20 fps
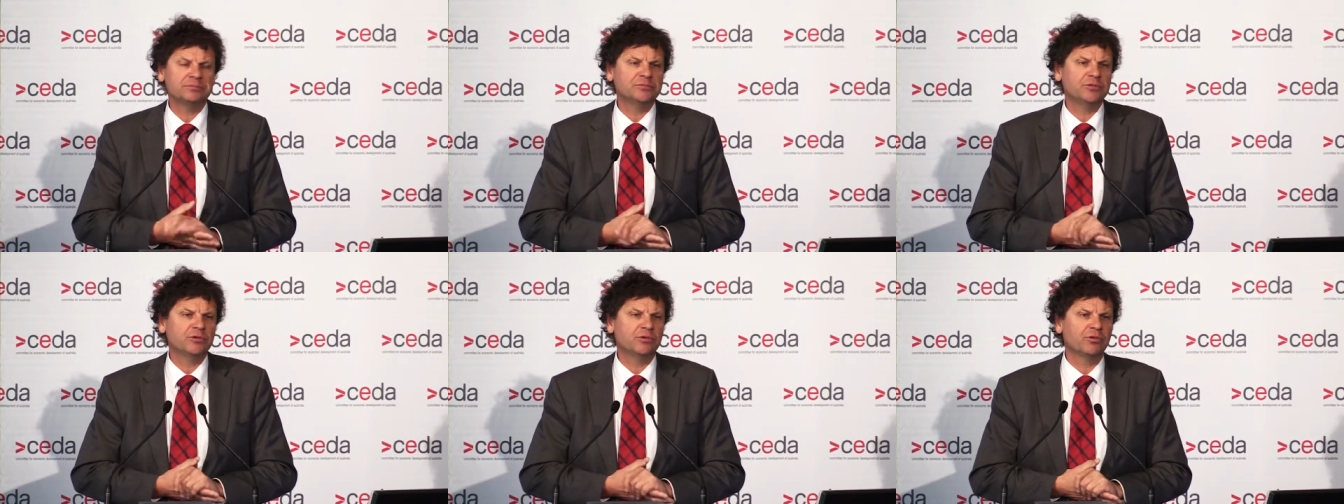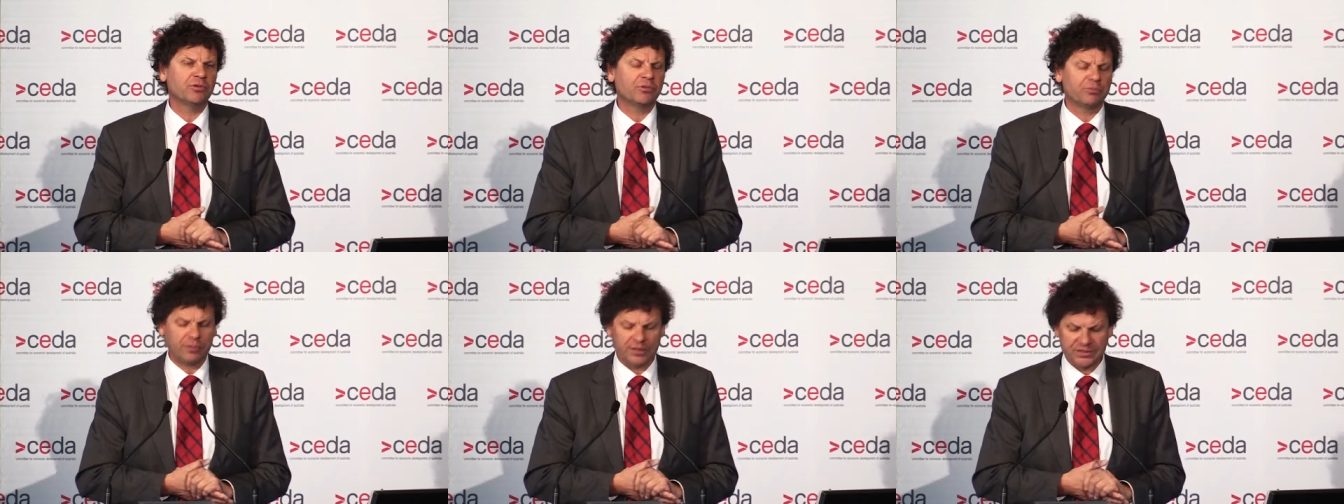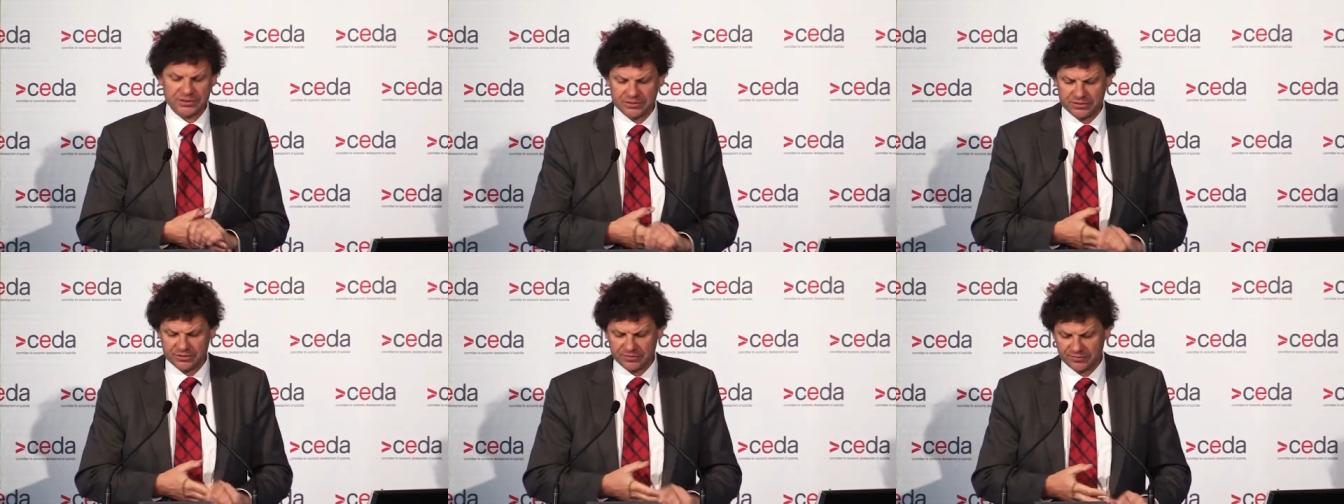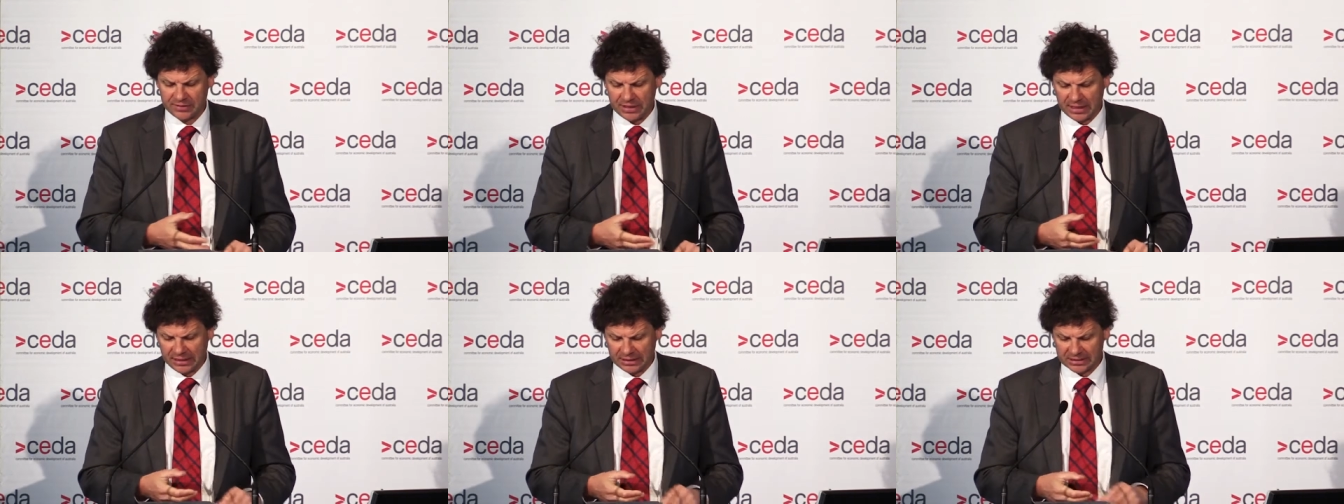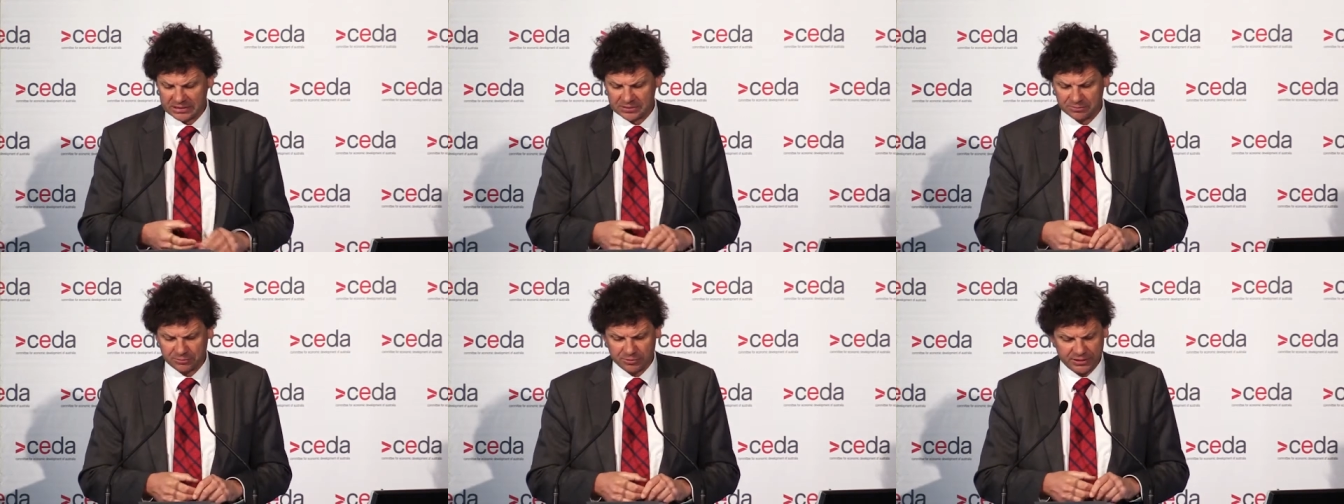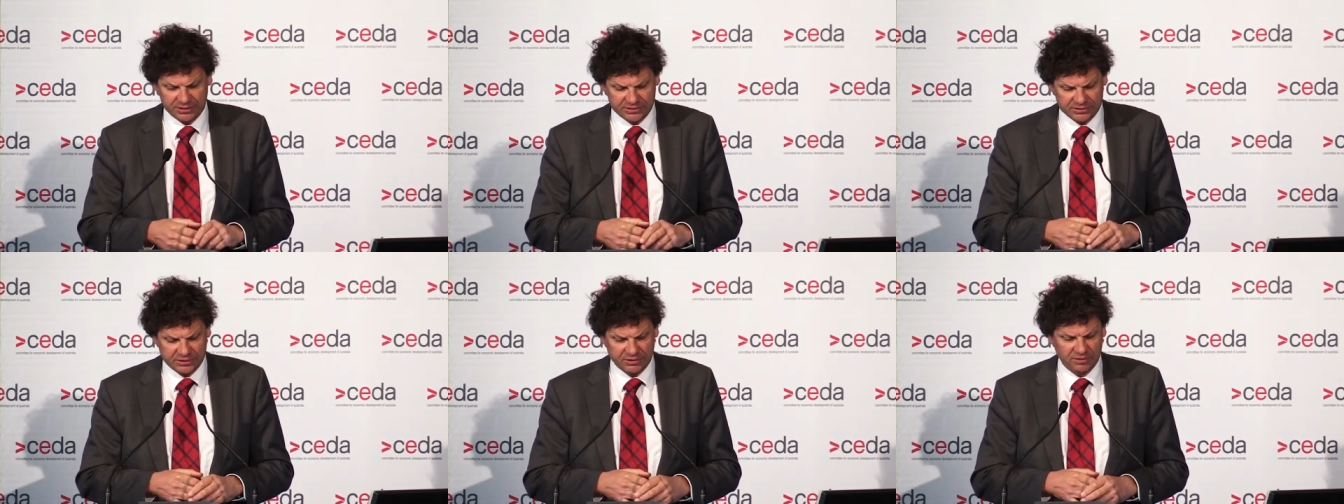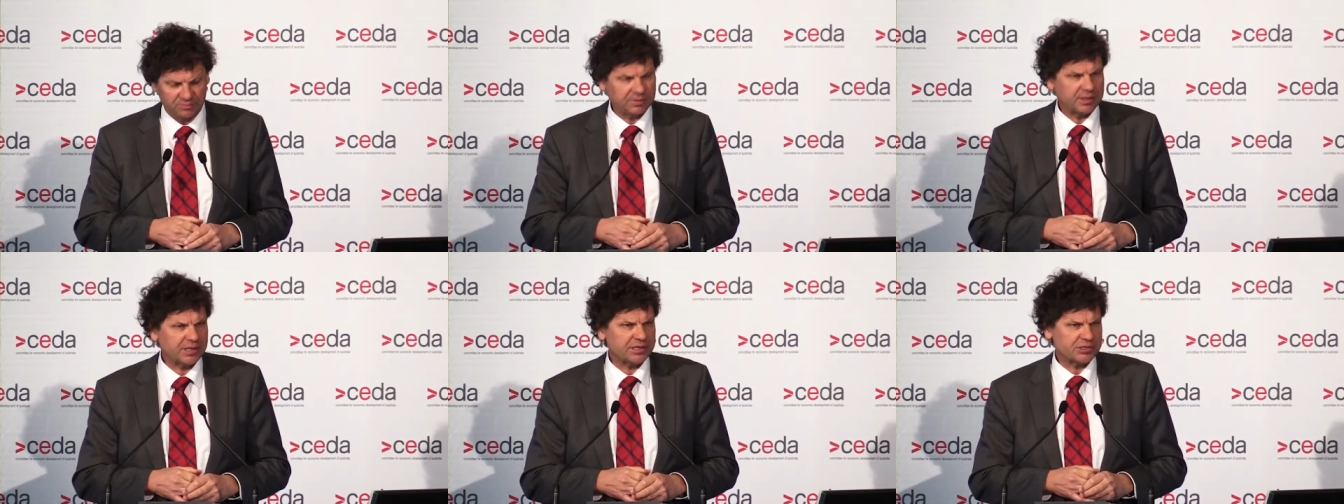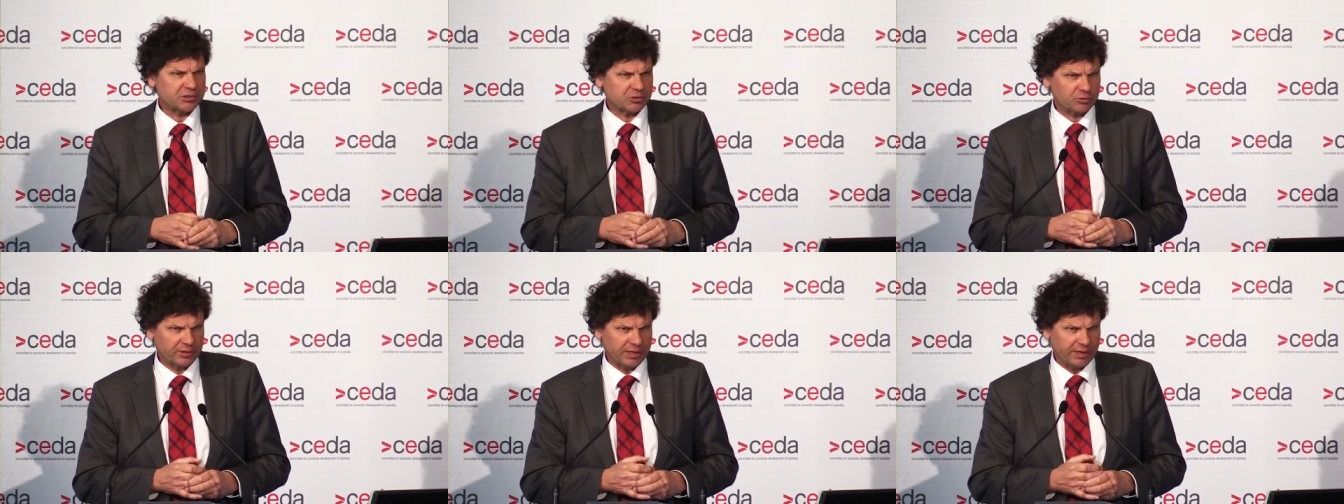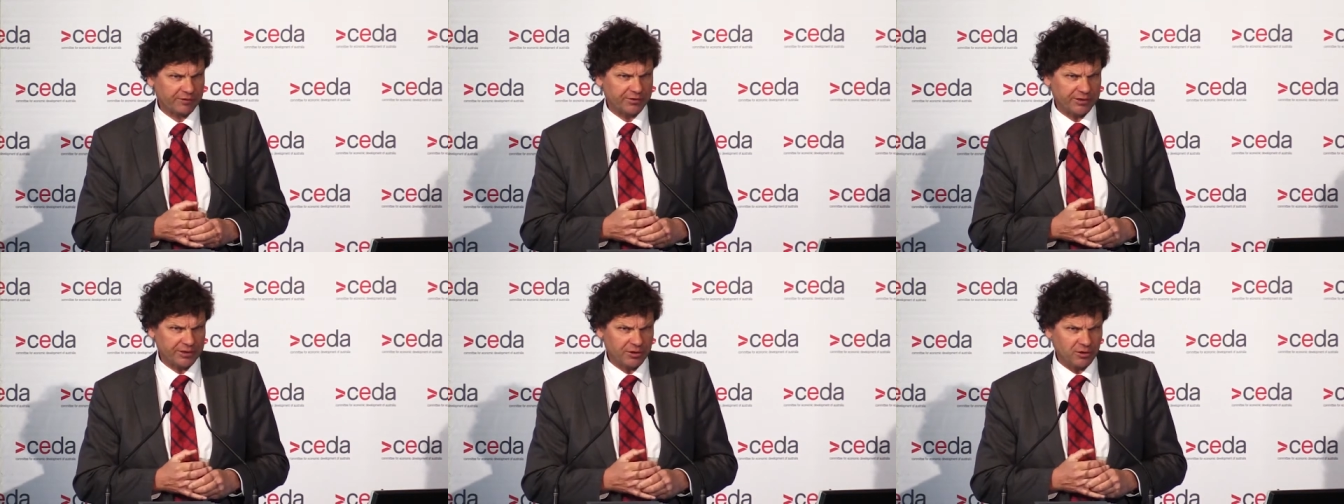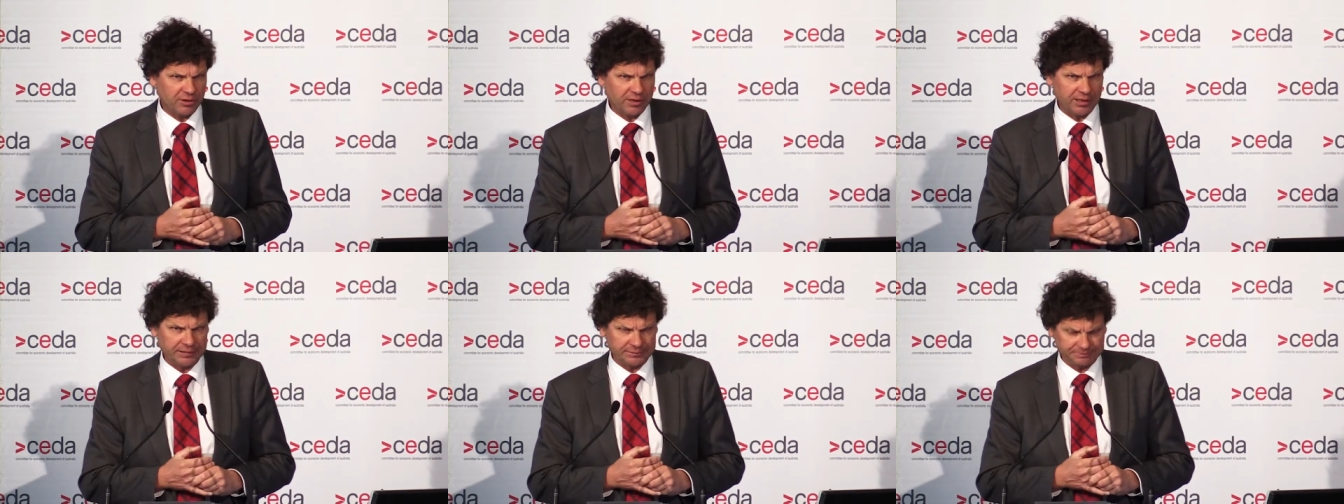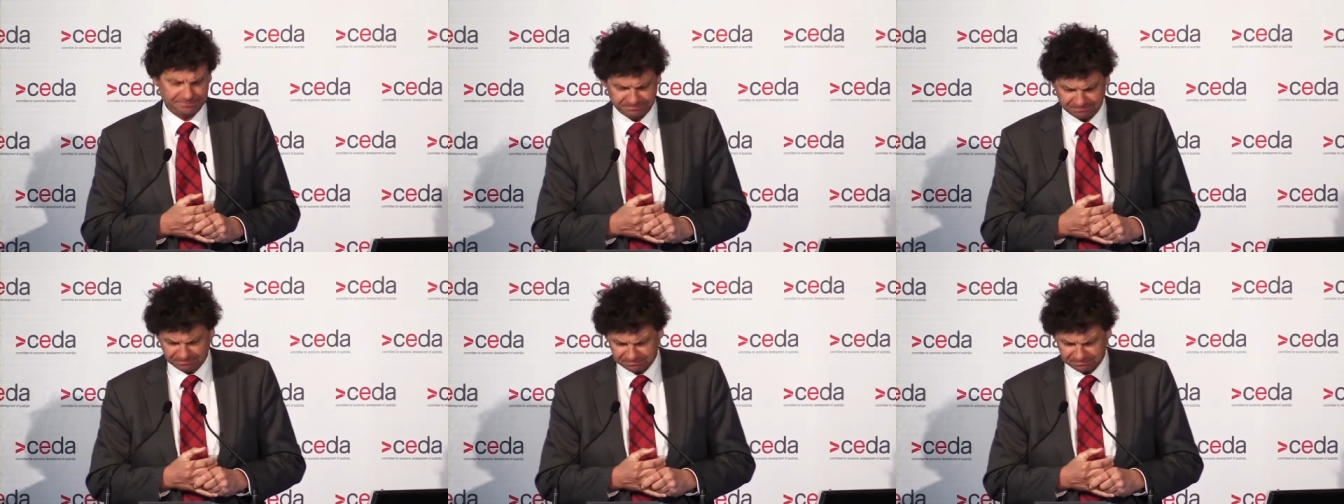northwest of Alice Springs, a little place called Ariyonga.